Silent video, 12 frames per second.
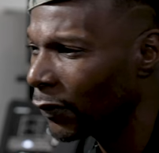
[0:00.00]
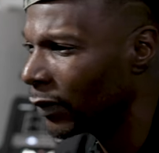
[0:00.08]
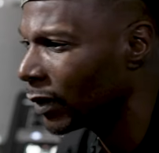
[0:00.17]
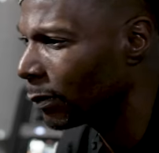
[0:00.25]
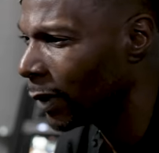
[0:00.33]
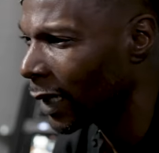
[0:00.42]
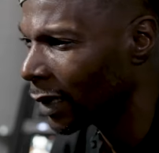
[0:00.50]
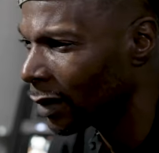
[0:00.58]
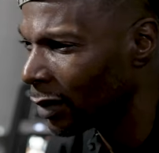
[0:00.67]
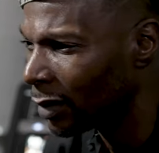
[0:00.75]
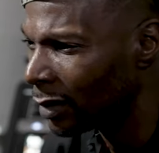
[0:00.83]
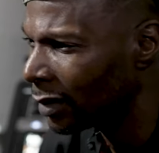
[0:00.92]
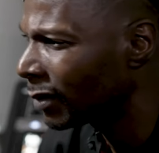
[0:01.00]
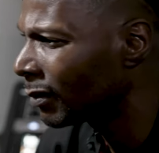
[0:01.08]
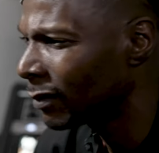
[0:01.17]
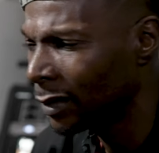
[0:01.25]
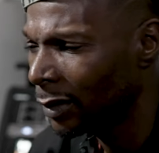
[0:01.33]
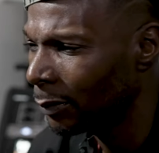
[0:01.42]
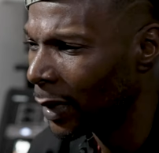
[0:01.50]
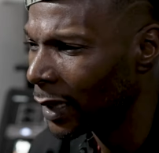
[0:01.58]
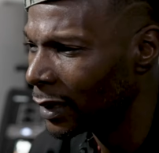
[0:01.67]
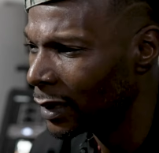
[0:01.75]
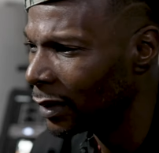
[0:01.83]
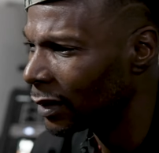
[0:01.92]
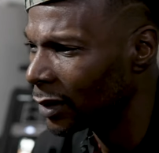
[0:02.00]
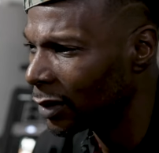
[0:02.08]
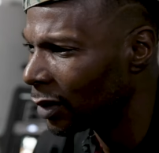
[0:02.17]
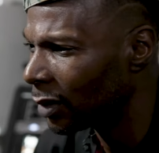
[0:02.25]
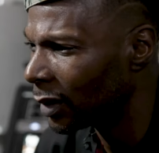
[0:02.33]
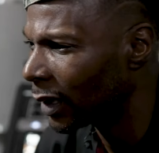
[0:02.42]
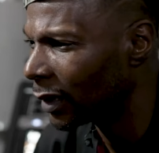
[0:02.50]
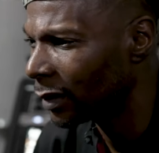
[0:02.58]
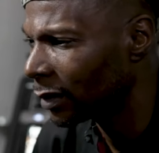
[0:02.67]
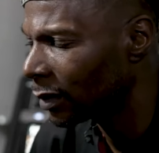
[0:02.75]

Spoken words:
in the back car, backseat his car, like...